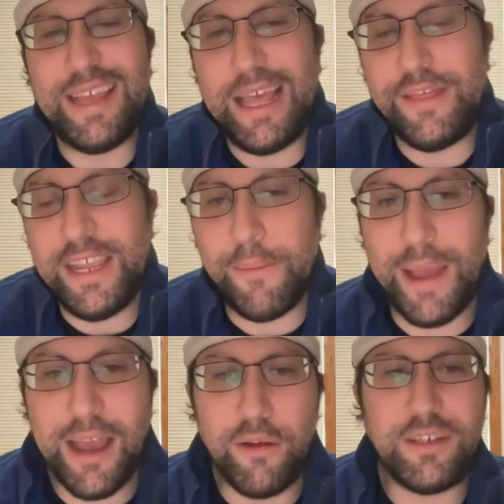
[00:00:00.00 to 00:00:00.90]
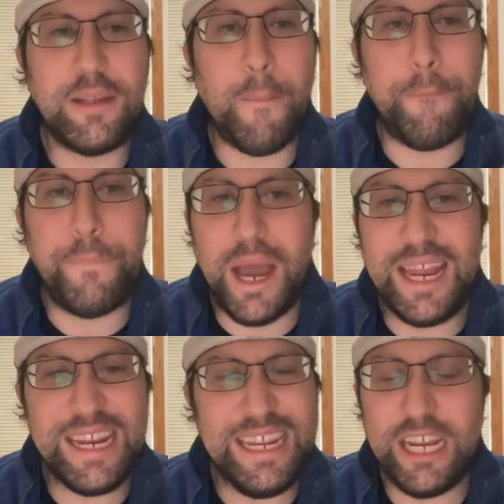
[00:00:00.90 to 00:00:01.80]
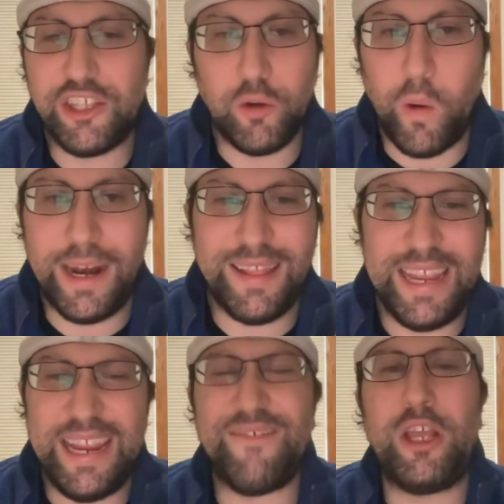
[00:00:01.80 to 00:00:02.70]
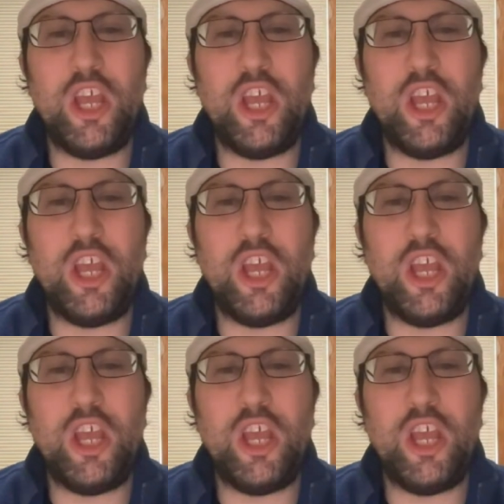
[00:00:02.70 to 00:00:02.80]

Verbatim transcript: the amount, but he doesn't want to leave.